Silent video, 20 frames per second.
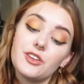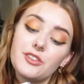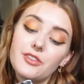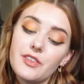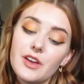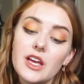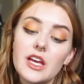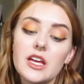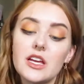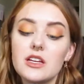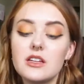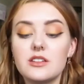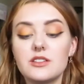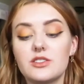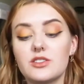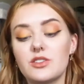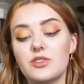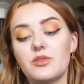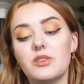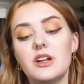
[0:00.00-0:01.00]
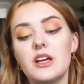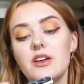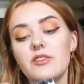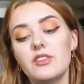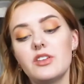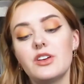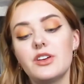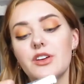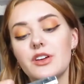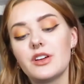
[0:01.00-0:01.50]
face or
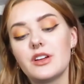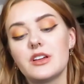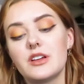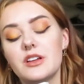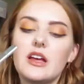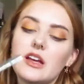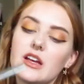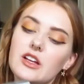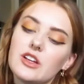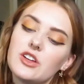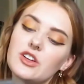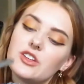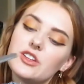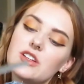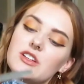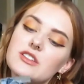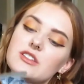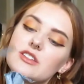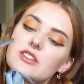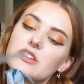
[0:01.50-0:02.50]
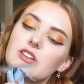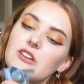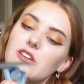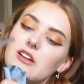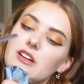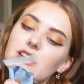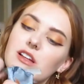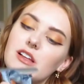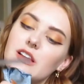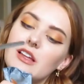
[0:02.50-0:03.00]
whatever, and you're just
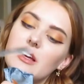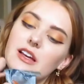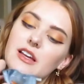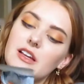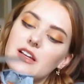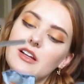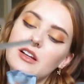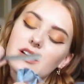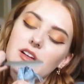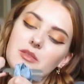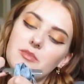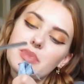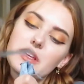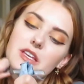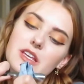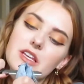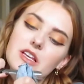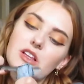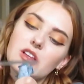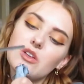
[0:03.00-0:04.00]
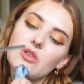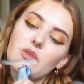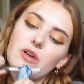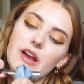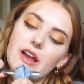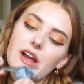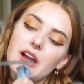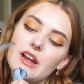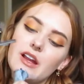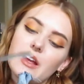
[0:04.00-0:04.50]
going to like peel
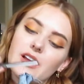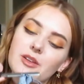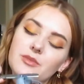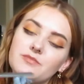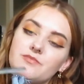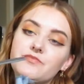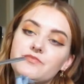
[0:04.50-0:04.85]
away at it.